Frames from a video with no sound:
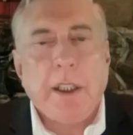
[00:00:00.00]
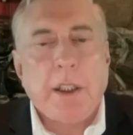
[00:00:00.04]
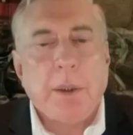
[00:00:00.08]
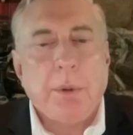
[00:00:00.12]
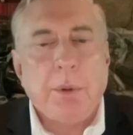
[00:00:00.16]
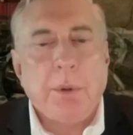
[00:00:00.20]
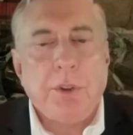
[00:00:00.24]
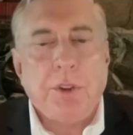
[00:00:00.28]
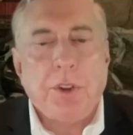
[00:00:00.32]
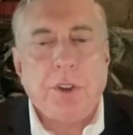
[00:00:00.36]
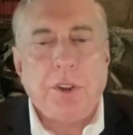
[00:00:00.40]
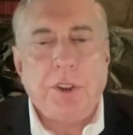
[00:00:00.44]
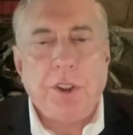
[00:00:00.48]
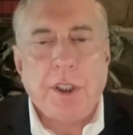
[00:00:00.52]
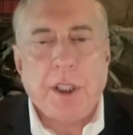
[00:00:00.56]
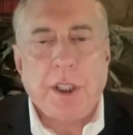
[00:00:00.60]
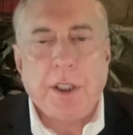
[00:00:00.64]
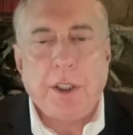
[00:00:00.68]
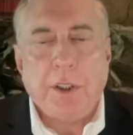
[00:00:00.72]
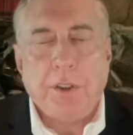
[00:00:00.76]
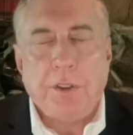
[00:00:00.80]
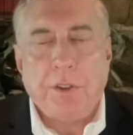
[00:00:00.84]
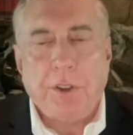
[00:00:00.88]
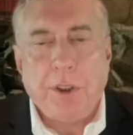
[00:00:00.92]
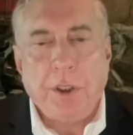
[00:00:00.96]
I think there
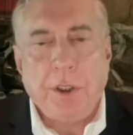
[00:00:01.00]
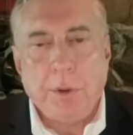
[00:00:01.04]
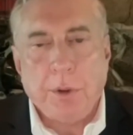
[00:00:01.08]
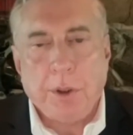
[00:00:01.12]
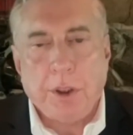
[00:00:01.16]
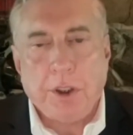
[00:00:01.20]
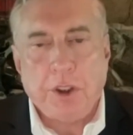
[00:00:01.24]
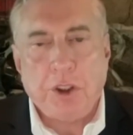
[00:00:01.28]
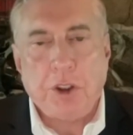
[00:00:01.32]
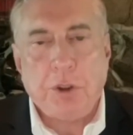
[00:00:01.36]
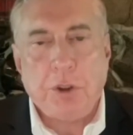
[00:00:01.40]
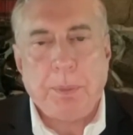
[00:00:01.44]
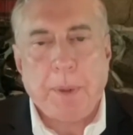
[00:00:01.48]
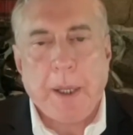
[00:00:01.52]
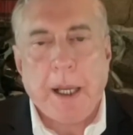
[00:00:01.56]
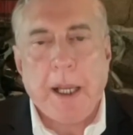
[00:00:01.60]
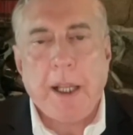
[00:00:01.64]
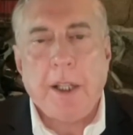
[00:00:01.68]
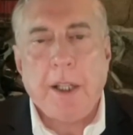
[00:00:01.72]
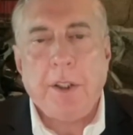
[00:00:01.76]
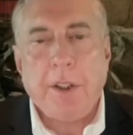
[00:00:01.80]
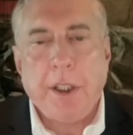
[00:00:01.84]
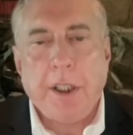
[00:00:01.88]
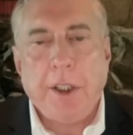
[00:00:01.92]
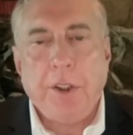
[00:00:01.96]
was a tendency to
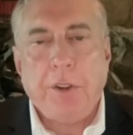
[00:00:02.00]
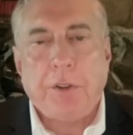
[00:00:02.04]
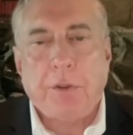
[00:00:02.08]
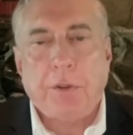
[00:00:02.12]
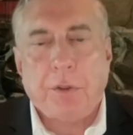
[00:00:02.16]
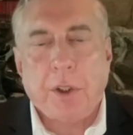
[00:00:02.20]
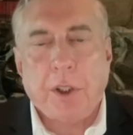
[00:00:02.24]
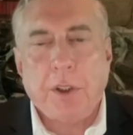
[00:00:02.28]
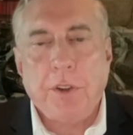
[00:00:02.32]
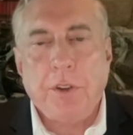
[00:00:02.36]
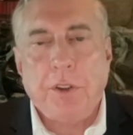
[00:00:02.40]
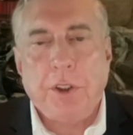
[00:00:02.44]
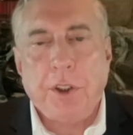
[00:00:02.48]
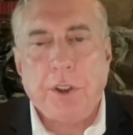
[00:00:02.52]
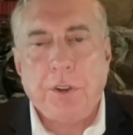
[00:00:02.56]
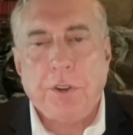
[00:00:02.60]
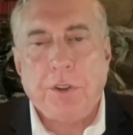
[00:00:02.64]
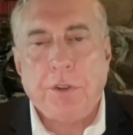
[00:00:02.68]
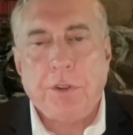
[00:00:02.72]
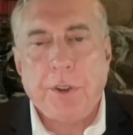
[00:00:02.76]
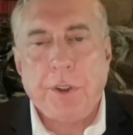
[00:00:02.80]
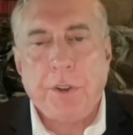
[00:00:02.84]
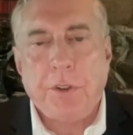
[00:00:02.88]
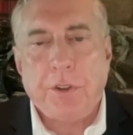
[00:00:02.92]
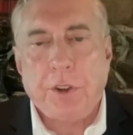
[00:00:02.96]
expand these
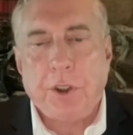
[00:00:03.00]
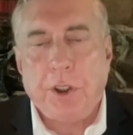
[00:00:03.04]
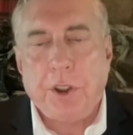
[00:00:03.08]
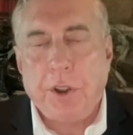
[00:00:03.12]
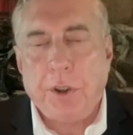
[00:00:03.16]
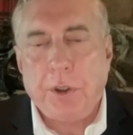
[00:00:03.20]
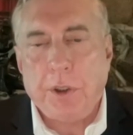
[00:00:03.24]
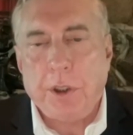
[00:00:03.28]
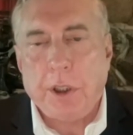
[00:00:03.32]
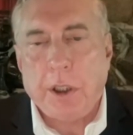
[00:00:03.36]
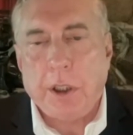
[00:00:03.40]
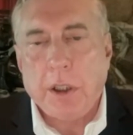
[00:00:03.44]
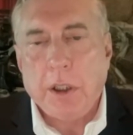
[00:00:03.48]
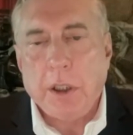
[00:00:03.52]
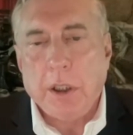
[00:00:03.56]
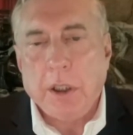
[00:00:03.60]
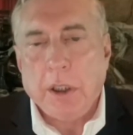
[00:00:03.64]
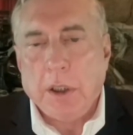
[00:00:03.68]
frontiers of insecurity.